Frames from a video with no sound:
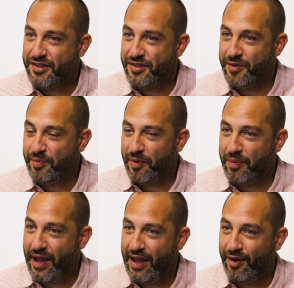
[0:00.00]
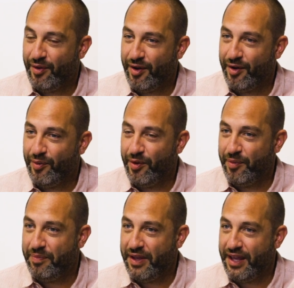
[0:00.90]
superpower
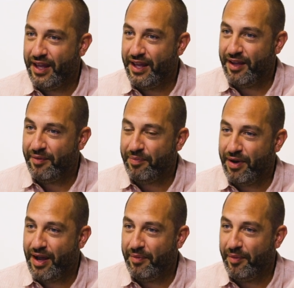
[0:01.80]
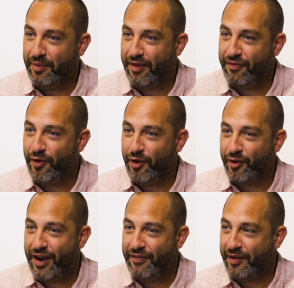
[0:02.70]
would be probably a
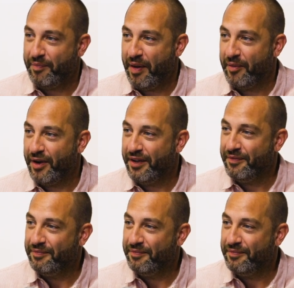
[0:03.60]
photographic memory.